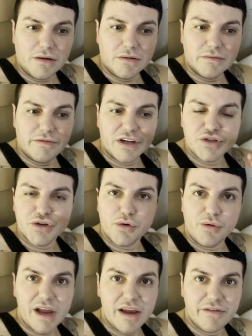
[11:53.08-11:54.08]
ventured
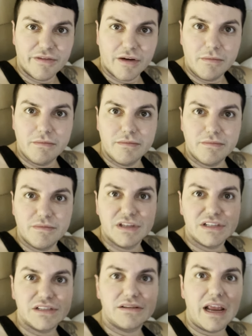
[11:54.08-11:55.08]
away from
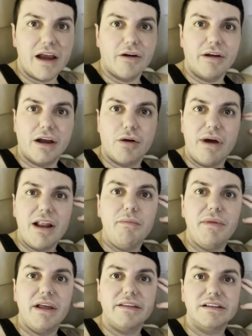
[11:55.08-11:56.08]
this area quite a
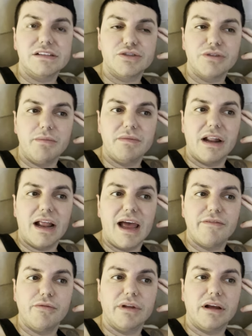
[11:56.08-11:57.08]
bit this trip that I
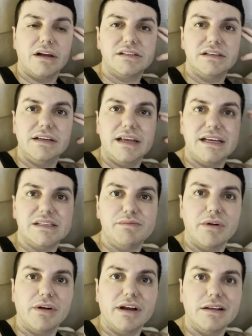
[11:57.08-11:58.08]
haven't really got to
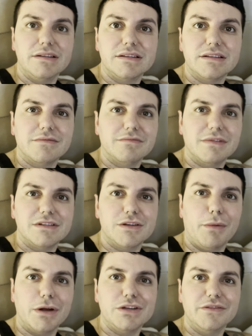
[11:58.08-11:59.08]
experience
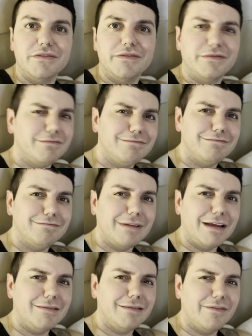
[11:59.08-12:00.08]
so much of it,